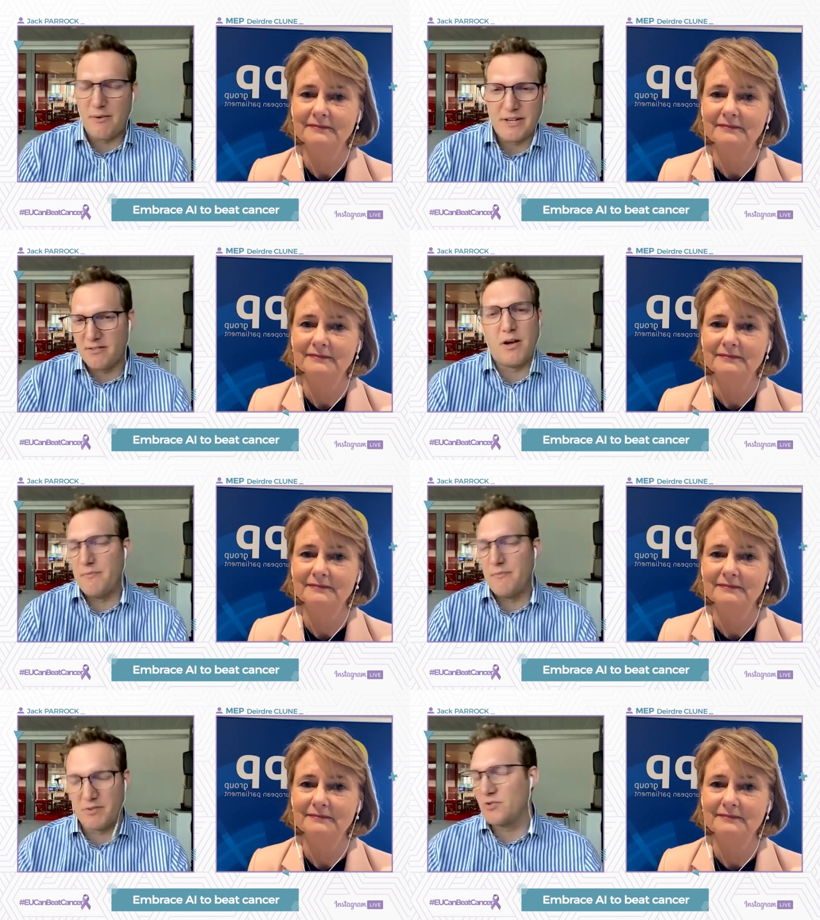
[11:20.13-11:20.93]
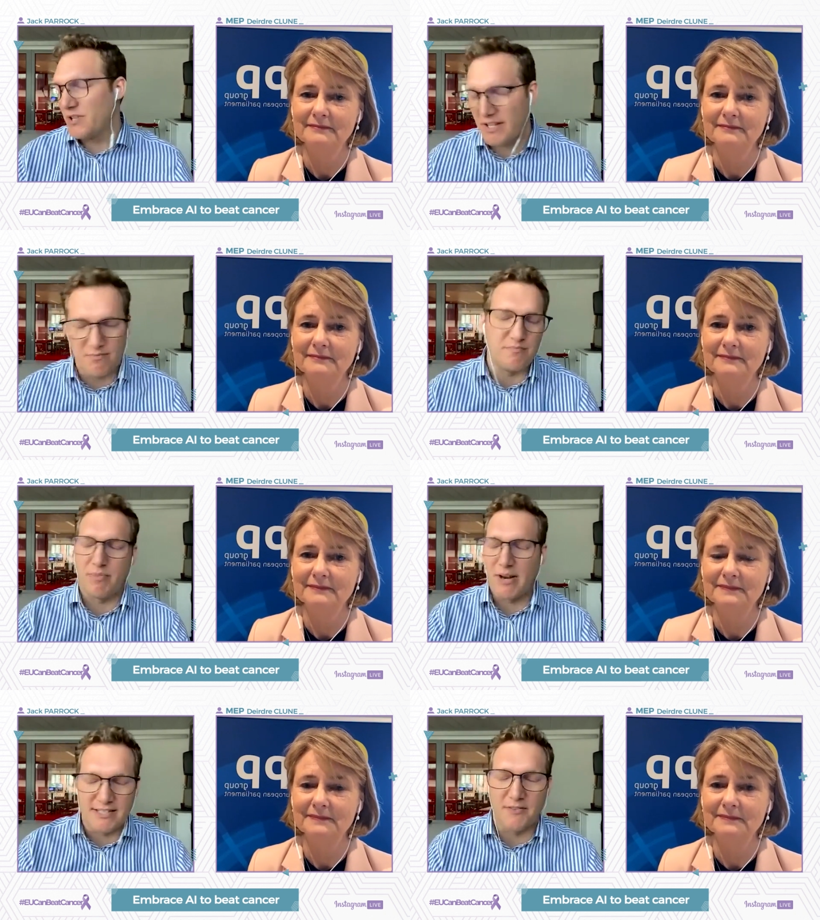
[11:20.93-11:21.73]
Speaker 1: I mean, I'm sure there are
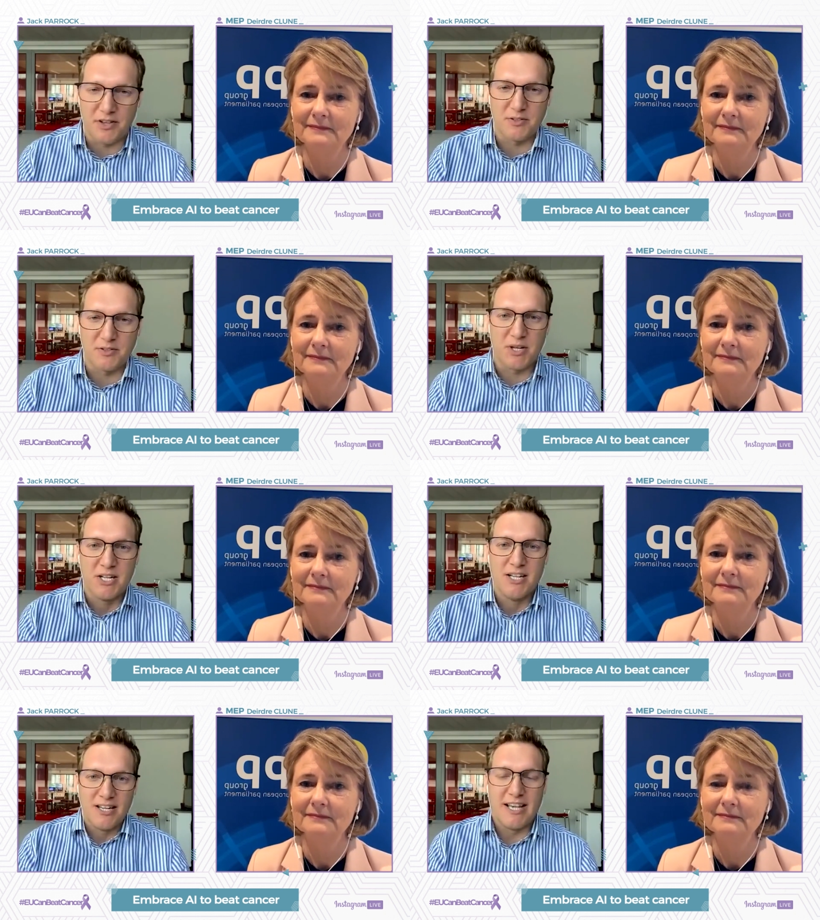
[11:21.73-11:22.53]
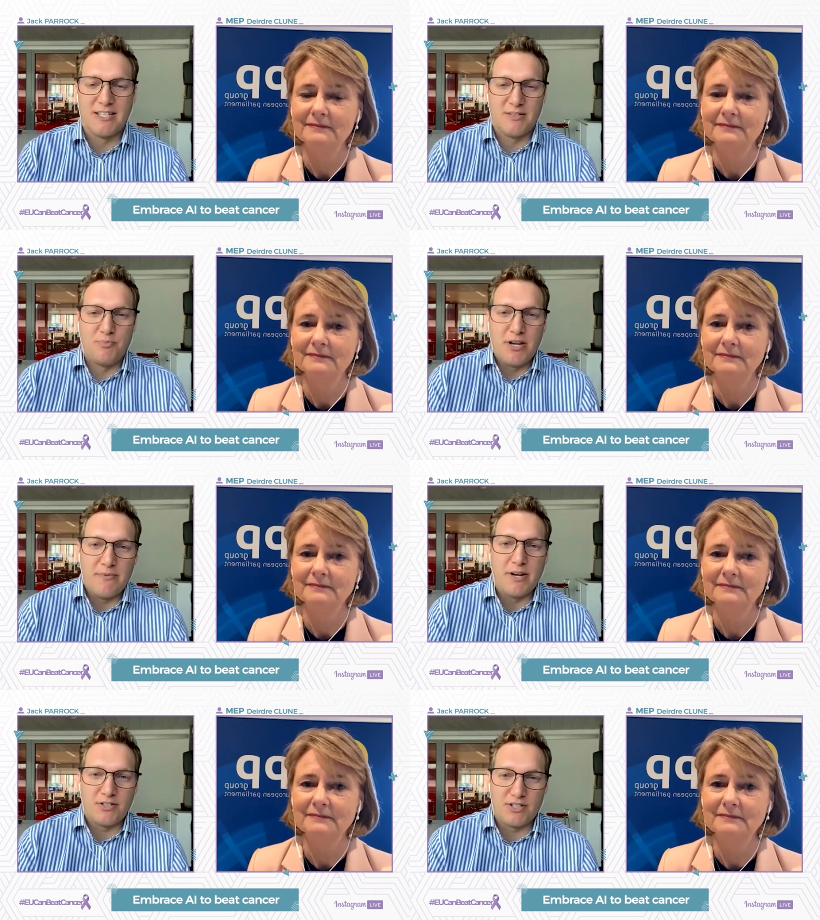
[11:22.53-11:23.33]
plenty of others, but it's
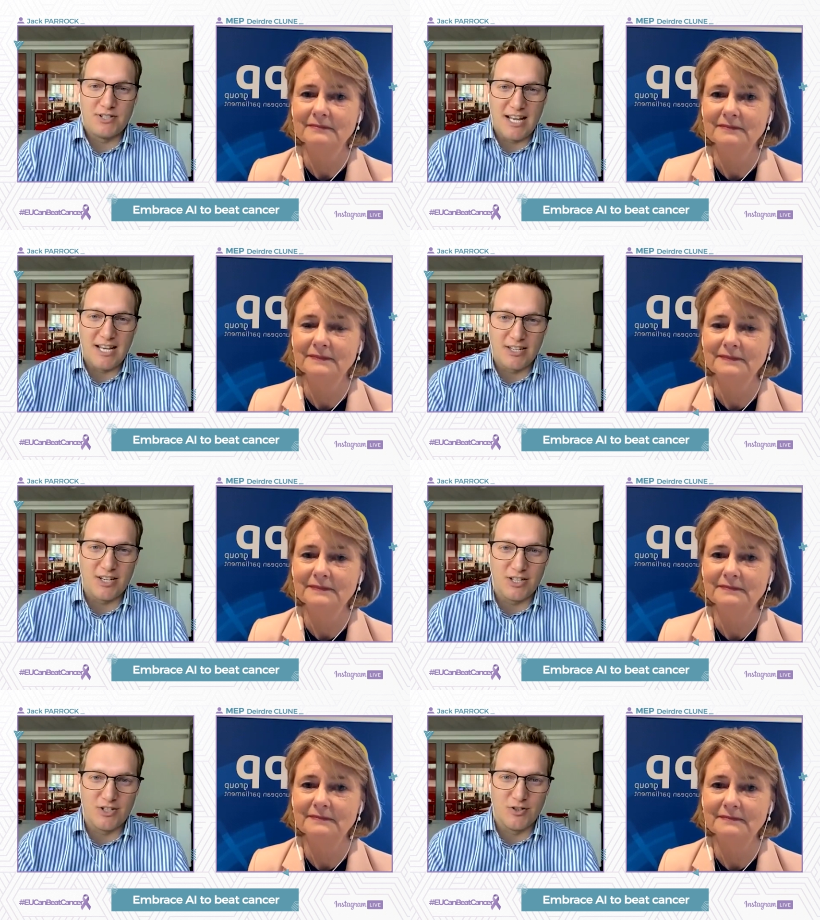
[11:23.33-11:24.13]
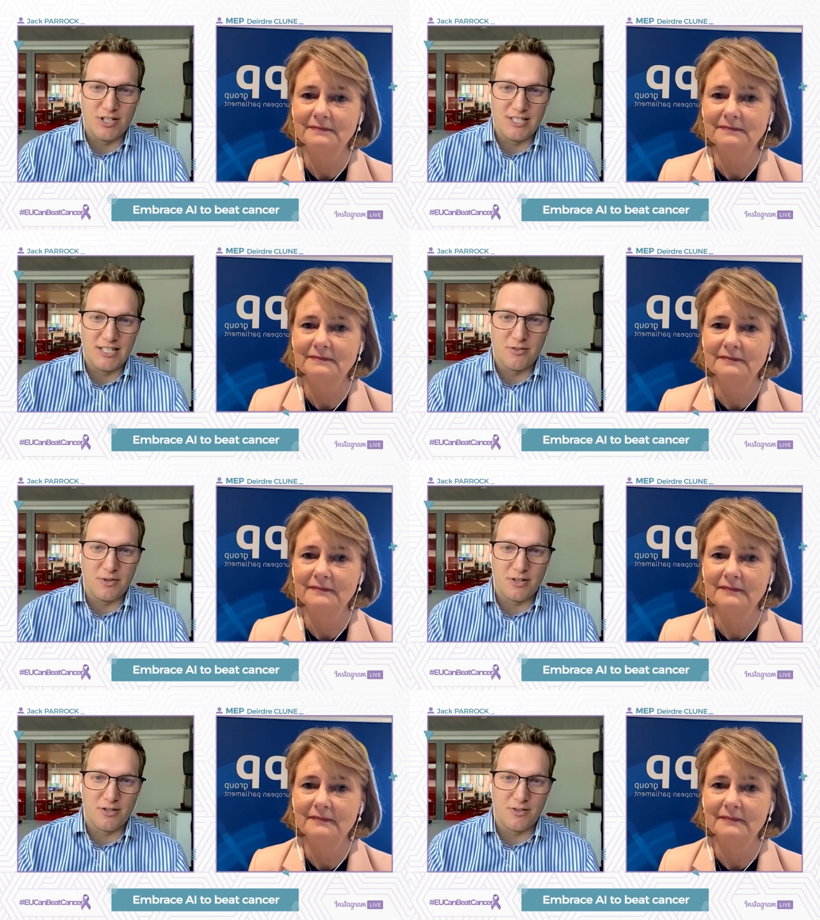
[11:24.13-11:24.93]
pretty much as delicate as you can deal
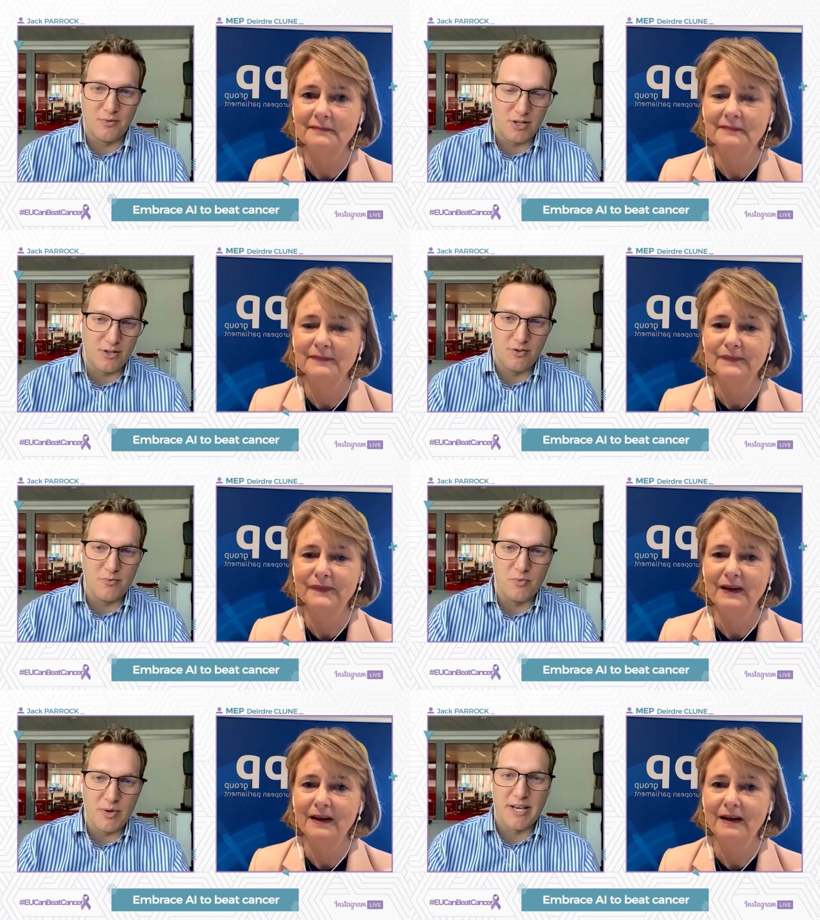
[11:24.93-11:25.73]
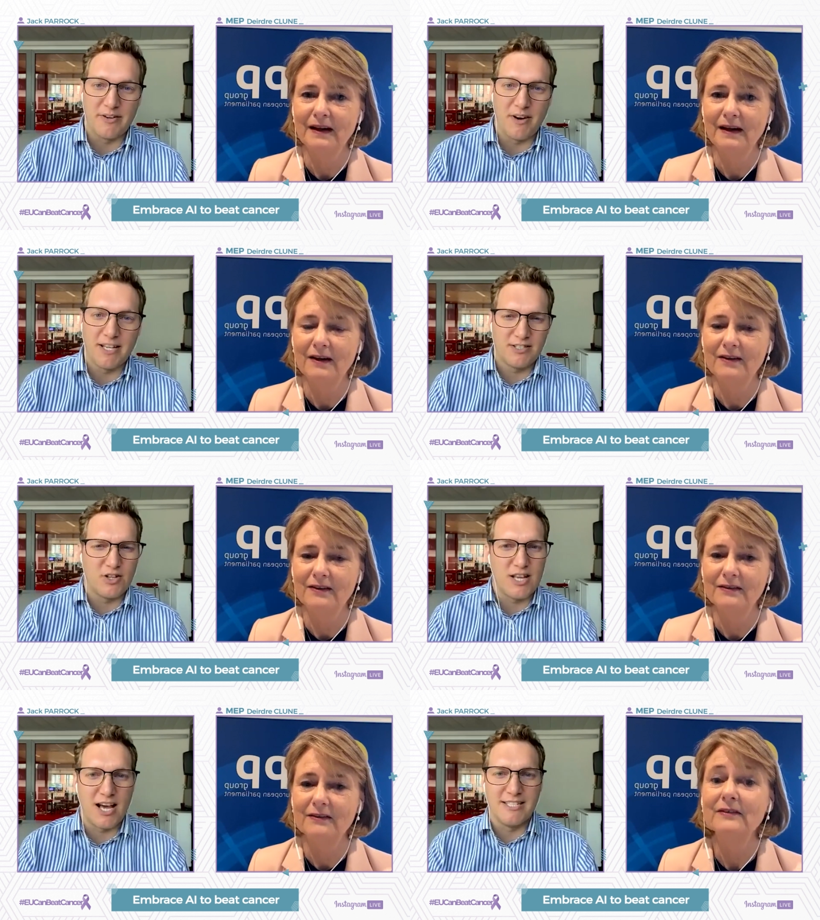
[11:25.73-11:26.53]
with a with a human being, right?
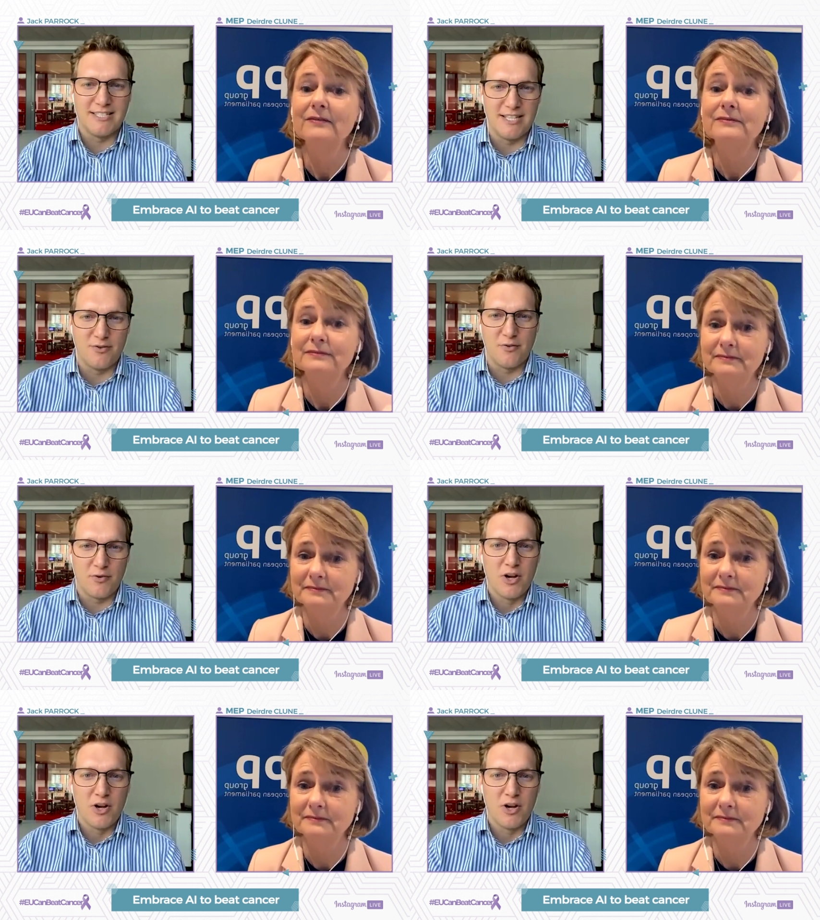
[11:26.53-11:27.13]
So the idea of